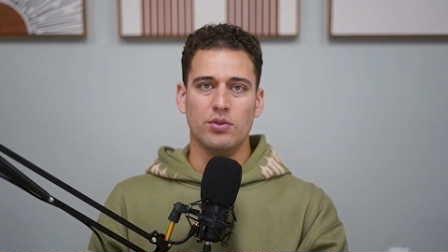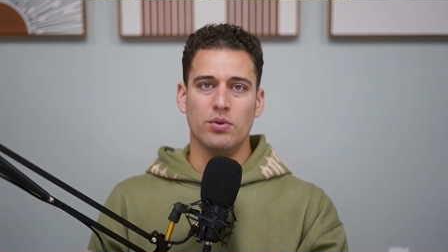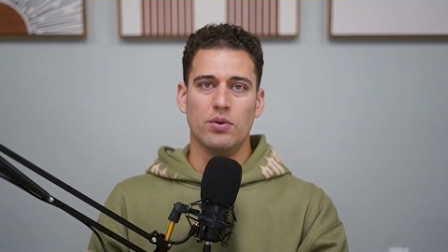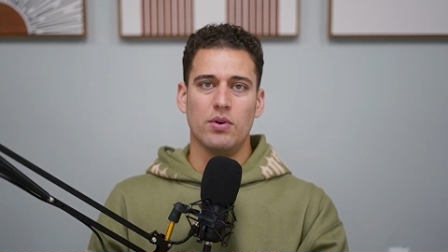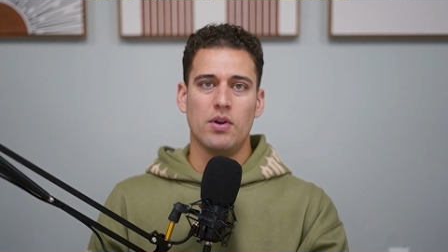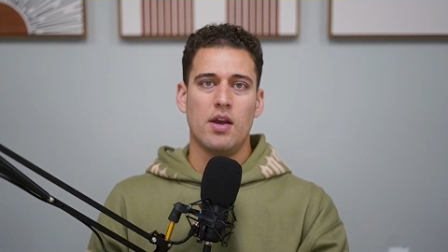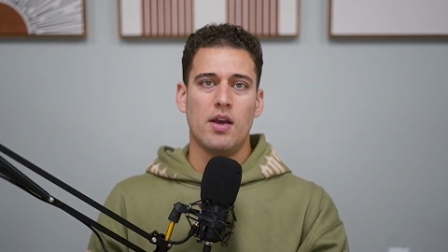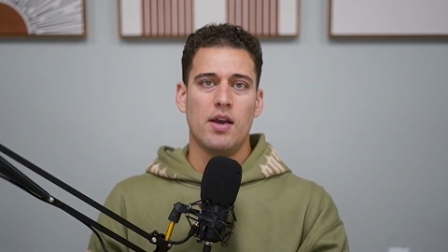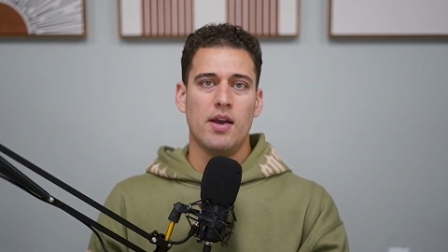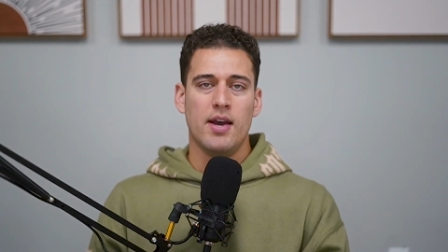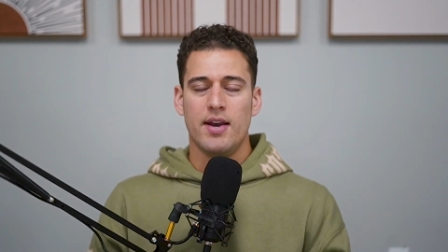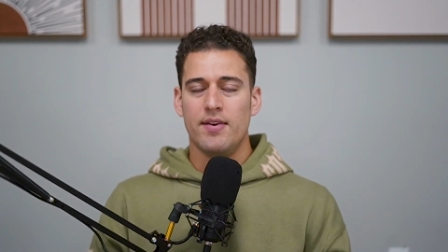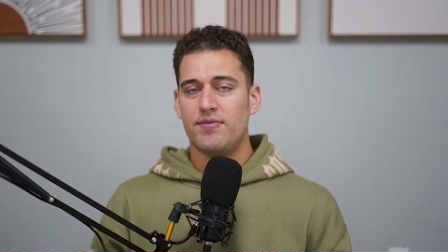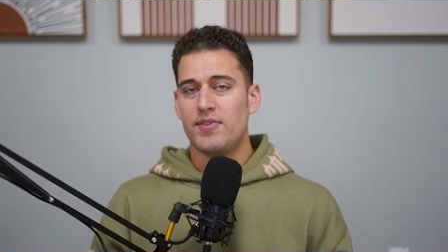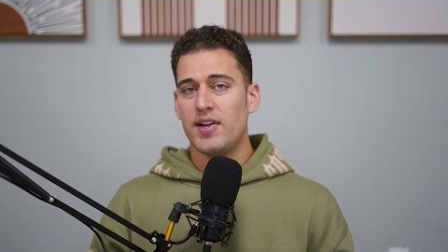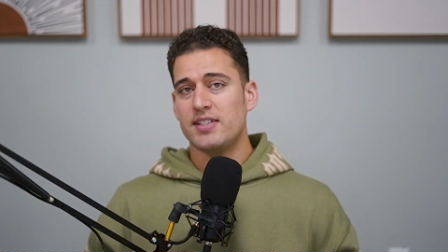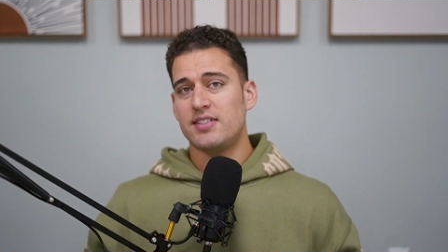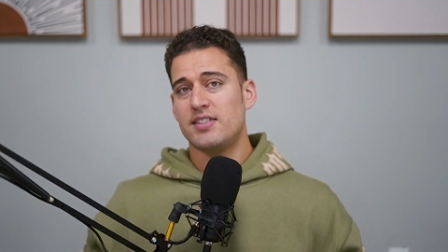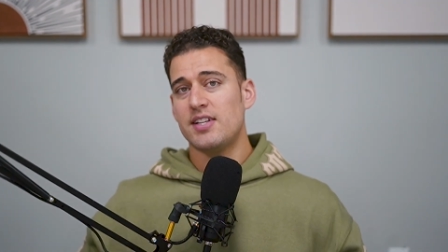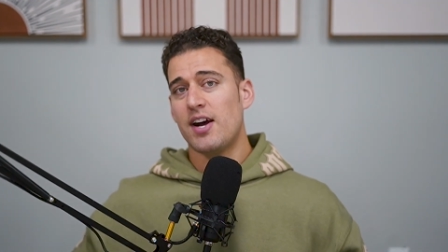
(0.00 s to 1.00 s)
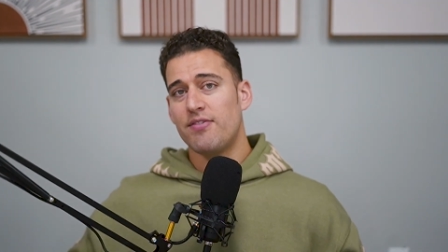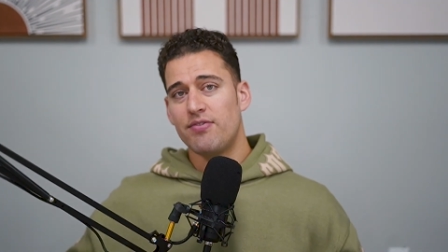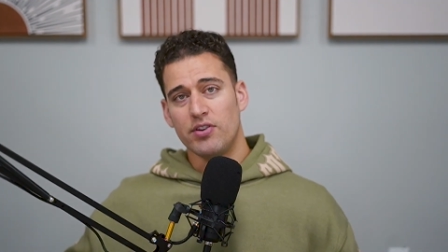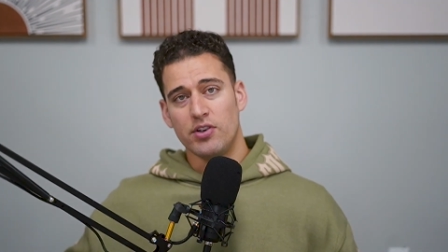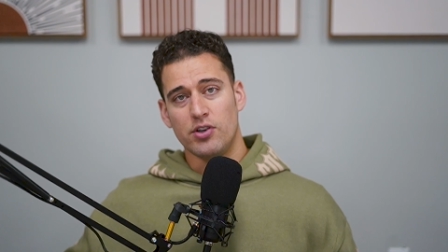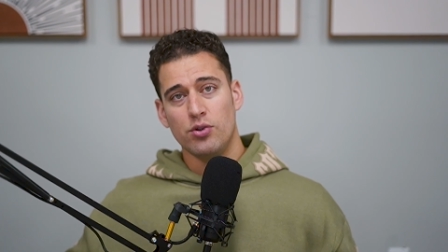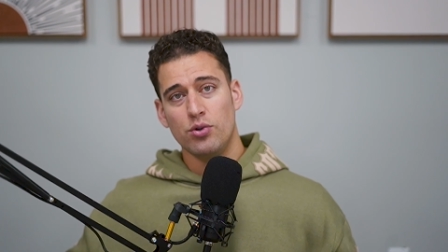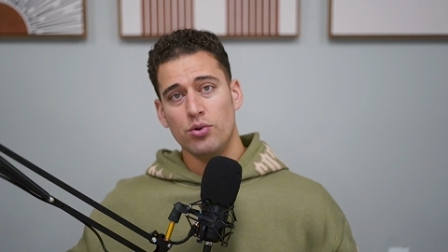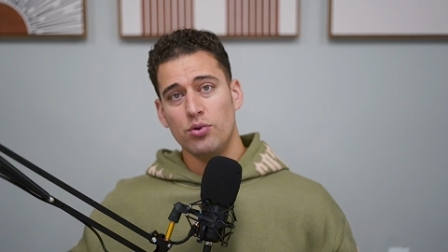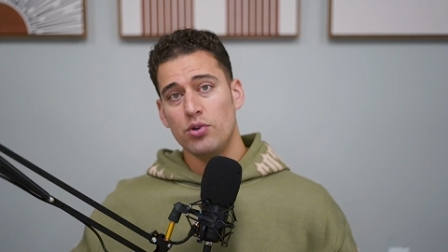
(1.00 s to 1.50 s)
If that's not for
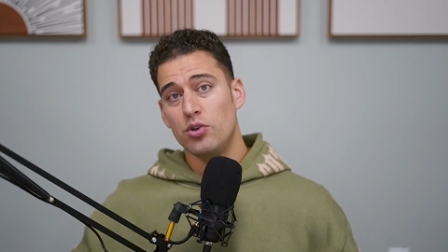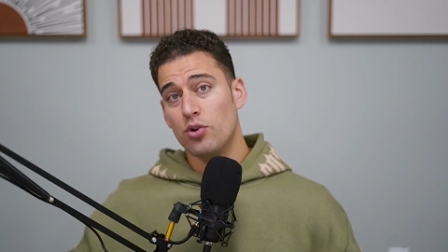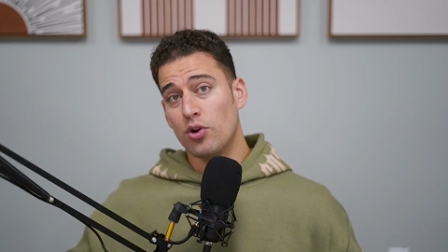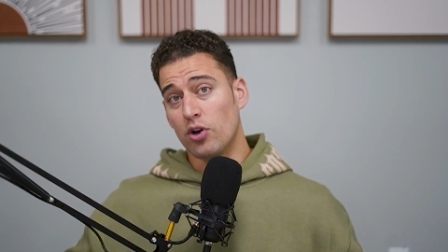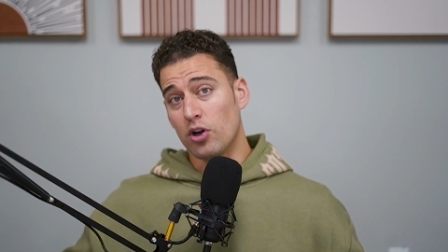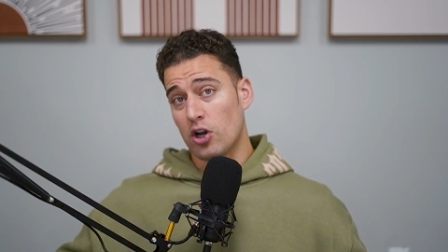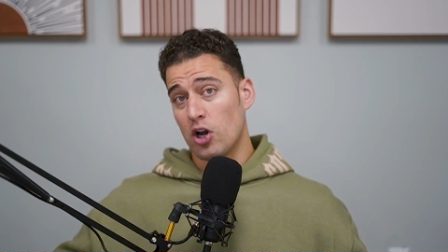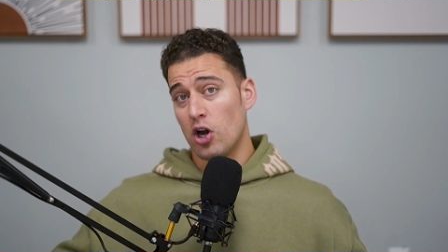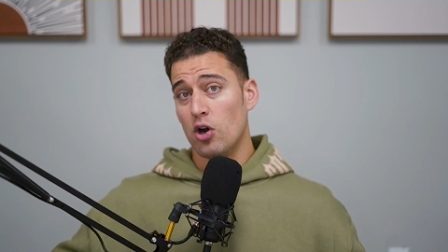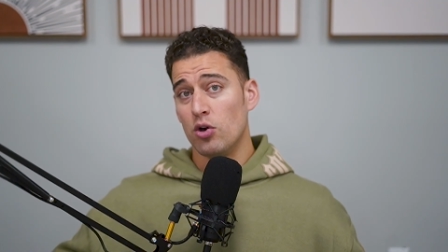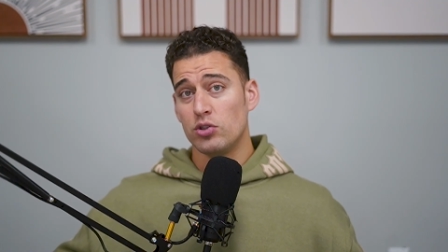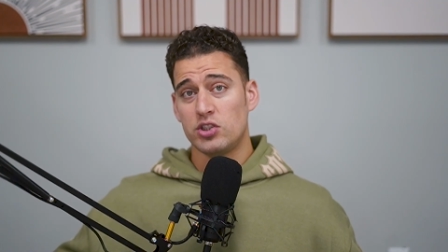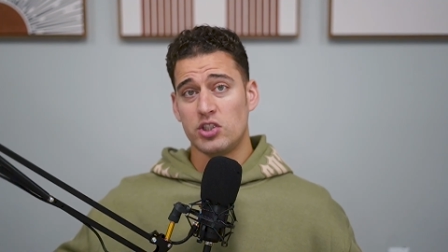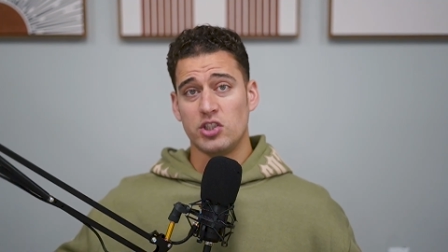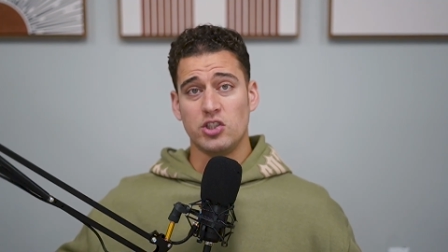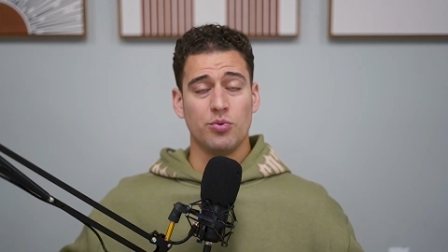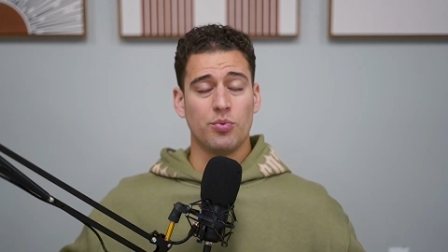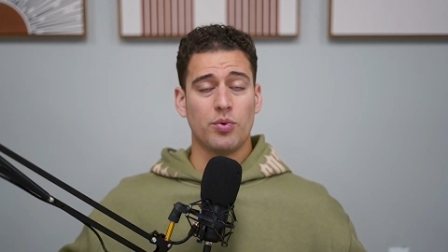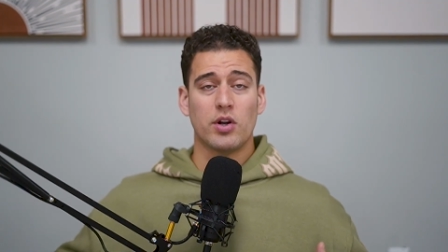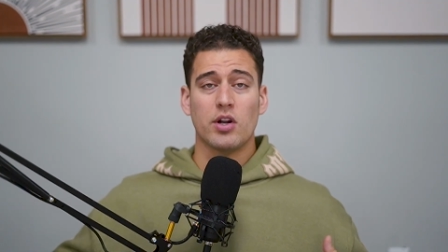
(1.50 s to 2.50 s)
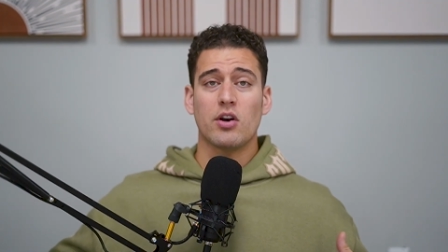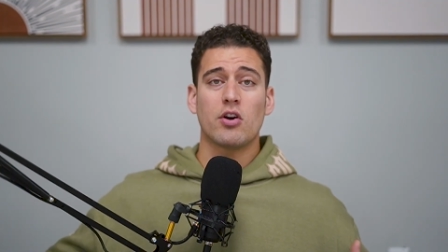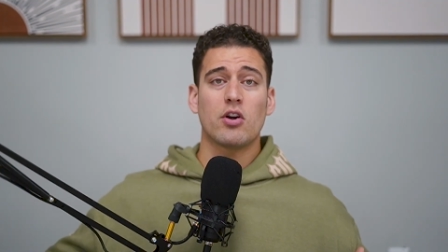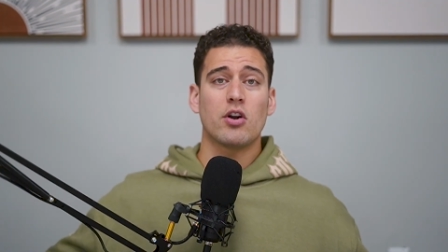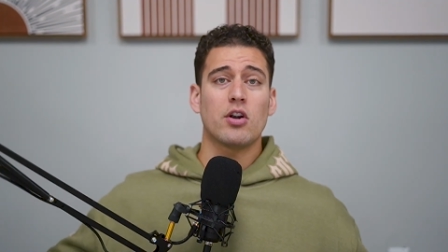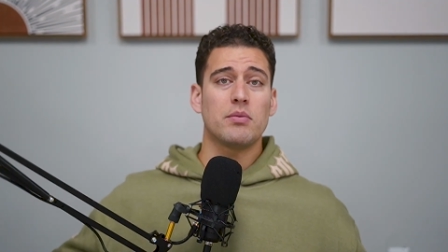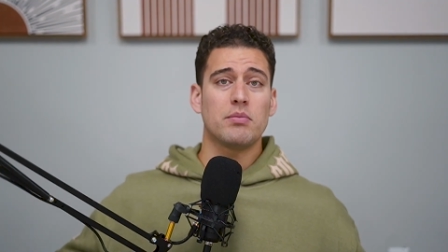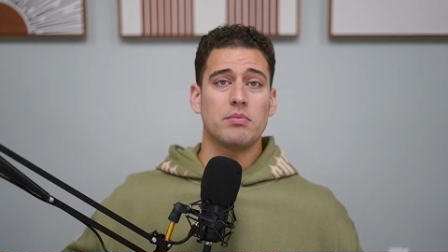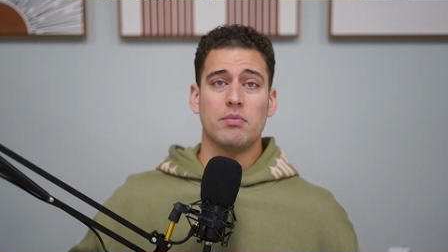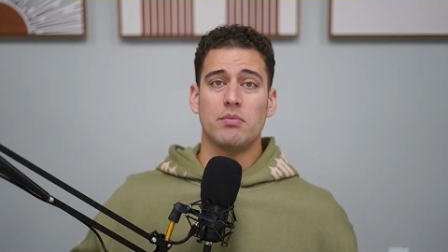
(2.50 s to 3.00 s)
you, you're a coach and you want to
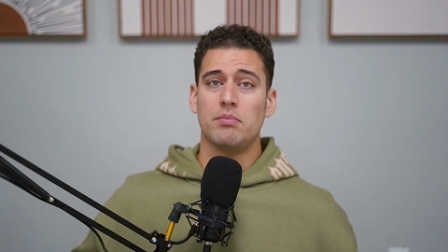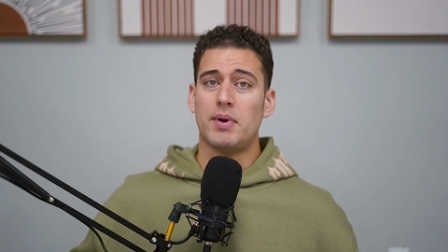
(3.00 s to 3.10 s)
learn